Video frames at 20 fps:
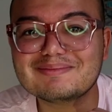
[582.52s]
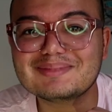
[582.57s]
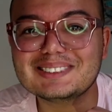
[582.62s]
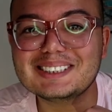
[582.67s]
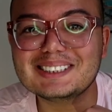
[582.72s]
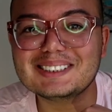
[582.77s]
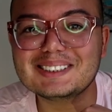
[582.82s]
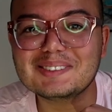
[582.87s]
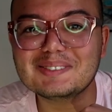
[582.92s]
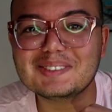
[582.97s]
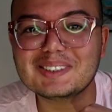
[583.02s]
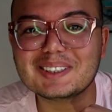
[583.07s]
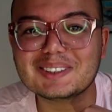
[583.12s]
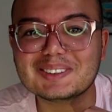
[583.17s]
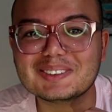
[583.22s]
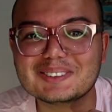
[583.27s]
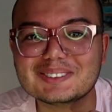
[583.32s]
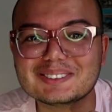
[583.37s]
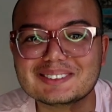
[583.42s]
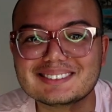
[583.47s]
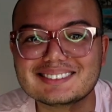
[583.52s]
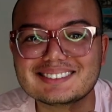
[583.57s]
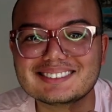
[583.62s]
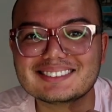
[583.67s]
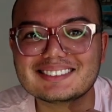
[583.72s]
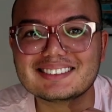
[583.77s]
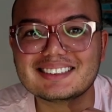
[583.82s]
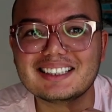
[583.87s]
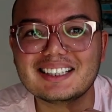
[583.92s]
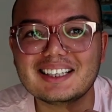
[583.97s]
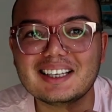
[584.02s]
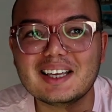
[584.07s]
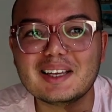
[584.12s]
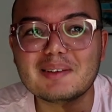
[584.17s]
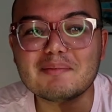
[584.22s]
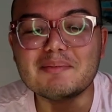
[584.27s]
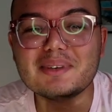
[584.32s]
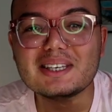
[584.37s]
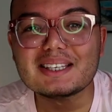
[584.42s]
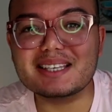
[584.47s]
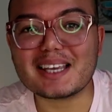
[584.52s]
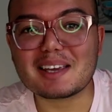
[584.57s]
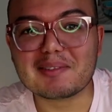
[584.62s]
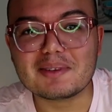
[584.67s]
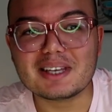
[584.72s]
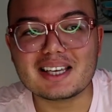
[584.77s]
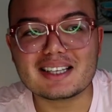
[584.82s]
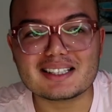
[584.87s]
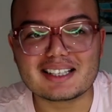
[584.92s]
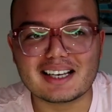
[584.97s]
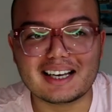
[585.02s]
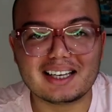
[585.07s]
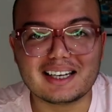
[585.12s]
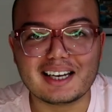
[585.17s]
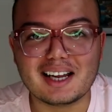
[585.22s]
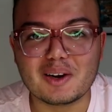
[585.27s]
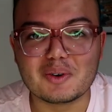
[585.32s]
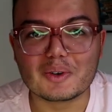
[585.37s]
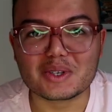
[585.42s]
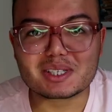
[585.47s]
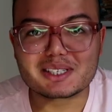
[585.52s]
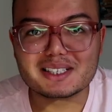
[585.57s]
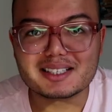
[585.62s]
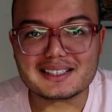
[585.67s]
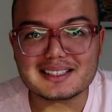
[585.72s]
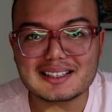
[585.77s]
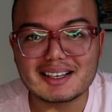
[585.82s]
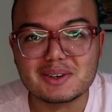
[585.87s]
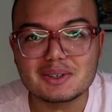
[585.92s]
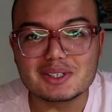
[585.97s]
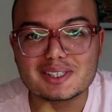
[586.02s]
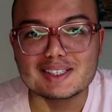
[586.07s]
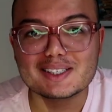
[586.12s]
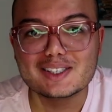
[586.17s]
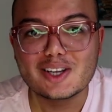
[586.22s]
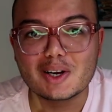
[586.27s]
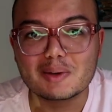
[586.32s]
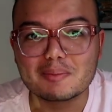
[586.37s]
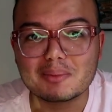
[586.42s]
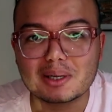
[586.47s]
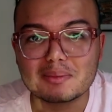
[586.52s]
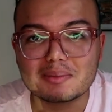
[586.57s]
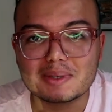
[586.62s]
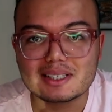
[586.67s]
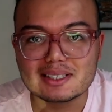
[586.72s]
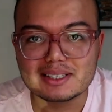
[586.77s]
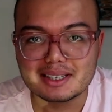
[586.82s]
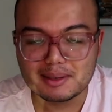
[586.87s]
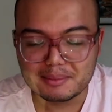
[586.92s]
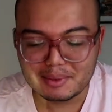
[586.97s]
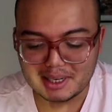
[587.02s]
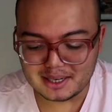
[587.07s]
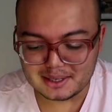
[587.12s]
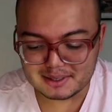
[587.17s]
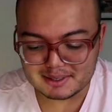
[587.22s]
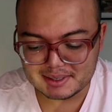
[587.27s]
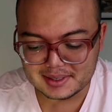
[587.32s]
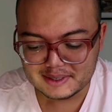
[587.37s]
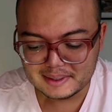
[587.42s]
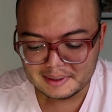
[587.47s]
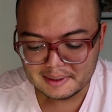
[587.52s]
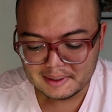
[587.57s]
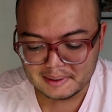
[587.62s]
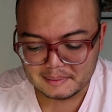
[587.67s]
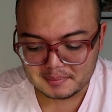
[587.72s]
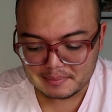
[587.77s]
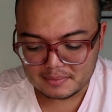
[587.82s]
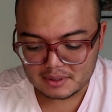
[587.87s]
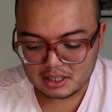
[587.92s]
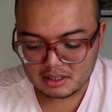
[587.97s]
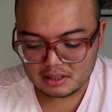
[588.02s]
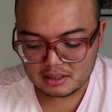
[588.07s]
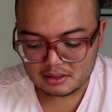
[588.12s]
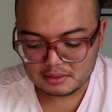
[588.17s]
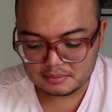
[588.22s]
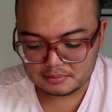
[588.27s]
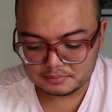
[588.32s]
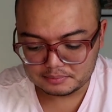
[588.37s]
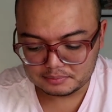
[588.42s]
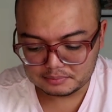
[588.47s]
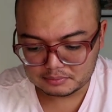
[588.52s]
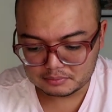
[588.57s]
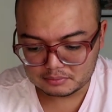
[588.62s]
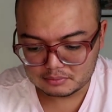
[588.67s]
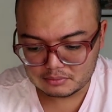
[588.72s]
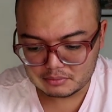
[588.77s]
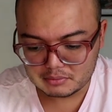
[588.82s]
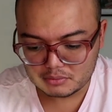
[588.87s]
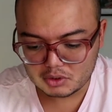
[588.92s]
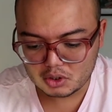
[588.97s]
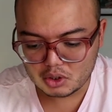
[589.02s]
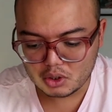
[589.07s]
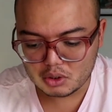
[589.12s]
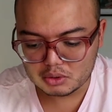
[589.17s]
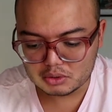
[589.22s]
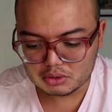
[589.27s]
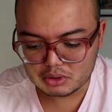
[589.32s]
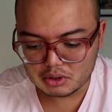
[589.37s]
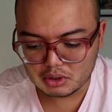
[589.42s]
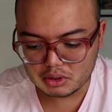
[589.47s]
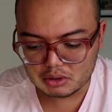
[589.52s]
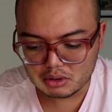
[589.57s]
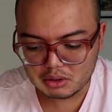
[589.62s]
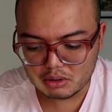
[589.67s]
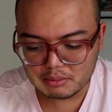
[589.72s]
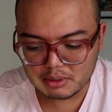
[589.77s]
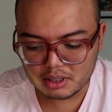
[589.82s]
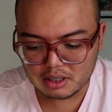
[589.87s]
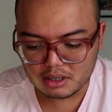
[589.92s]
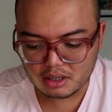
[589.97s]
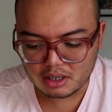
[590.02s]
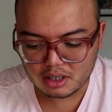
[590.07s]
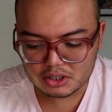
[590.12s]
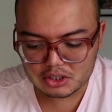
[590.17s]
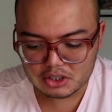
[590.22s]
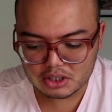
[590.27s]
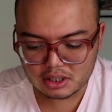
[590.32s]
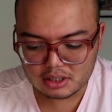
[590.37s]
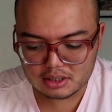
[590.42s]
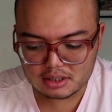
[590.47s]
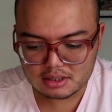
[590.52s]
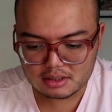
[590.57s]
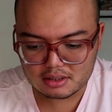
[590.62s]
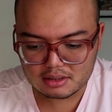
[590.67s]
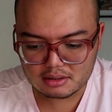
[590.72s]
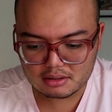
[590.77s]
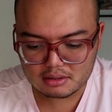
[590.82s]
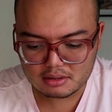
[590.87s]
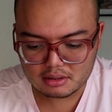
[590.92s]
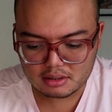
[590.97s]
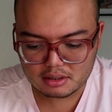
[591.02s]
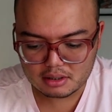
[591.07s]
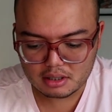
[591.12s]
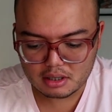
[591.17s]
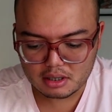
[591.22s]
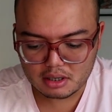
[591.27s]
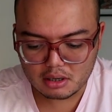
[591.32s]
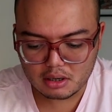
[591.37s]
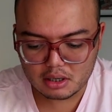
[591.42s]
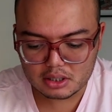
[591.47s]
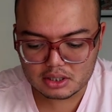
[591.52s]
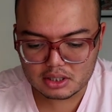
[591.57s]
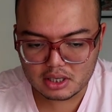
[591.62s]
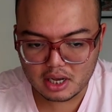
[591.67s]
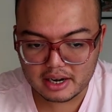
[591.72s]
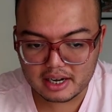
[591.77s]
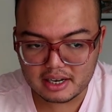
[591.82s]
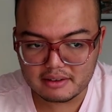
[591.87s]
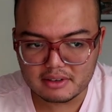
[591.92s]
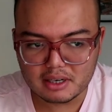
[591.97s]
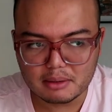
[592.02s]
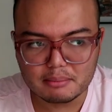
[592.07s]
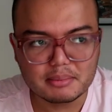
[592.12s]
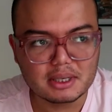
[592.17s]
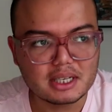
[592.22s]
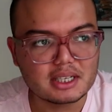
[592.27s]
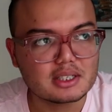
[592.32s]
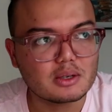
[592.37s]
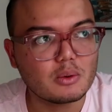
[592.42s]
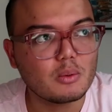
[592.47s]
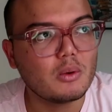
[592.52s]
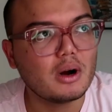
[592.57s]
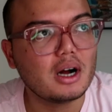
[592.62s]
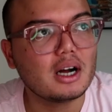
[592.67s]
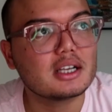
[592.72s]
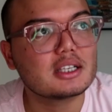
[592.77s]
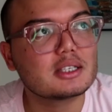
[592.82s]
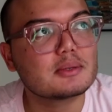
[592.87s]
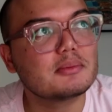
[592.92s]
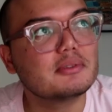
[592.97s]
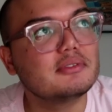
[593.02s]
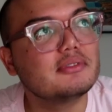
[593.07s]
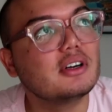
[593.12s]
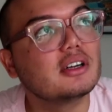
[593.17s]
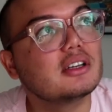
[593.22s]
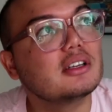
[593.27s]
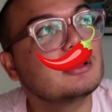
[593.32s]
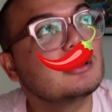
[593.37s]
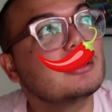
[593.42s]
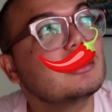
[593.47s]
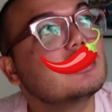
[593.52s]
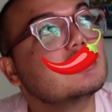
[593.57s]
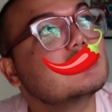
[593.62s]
Please leave me alone. Bees give me anxiety. I was stung by bees in the past. Don't. Oh my gosh, it's not even a bee. It's a wasp. Fuck.